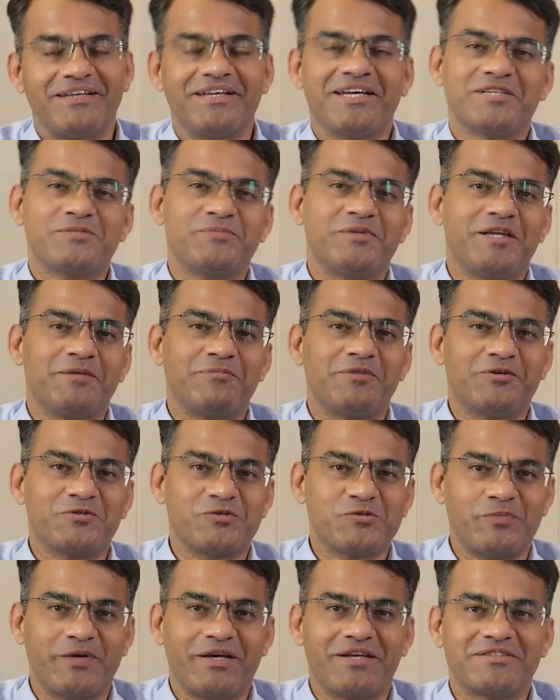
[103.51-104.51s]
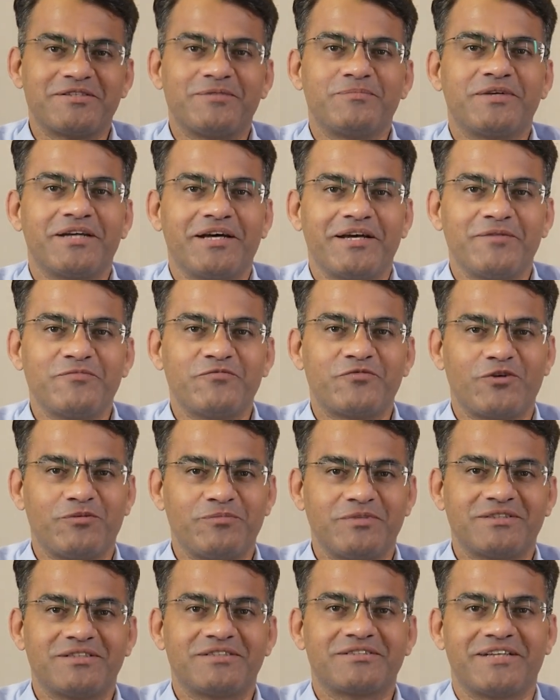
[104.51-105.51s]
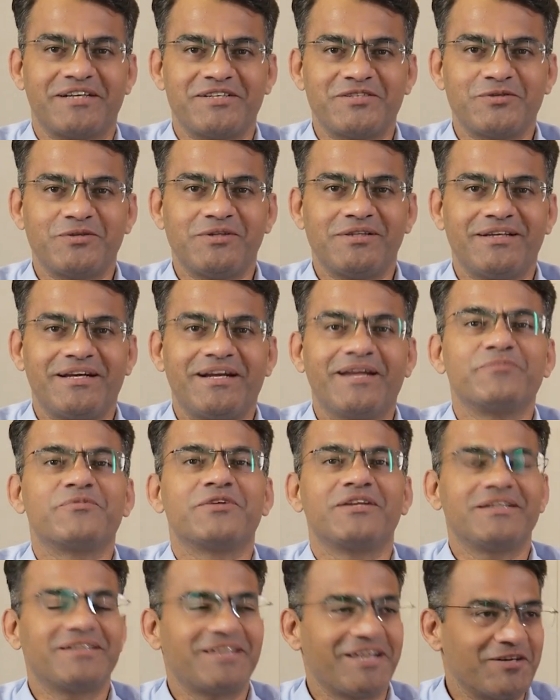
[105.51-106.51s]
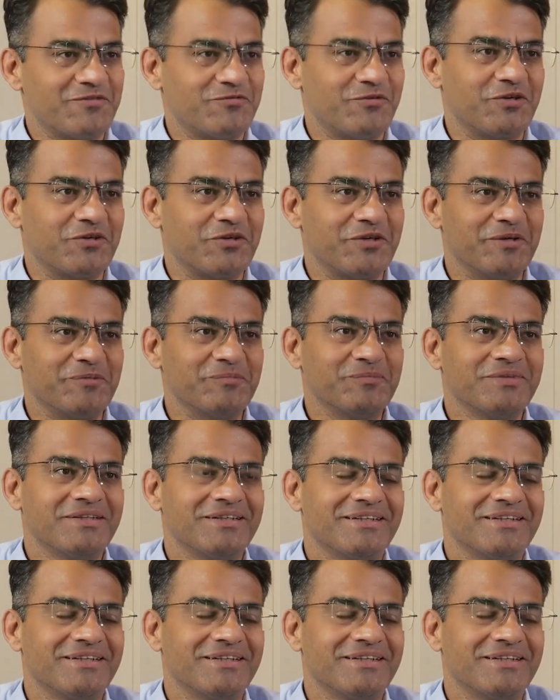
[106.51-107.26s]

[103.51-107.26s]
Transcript: he has been able to spare some time from his schedule, and I'm really thankful to him.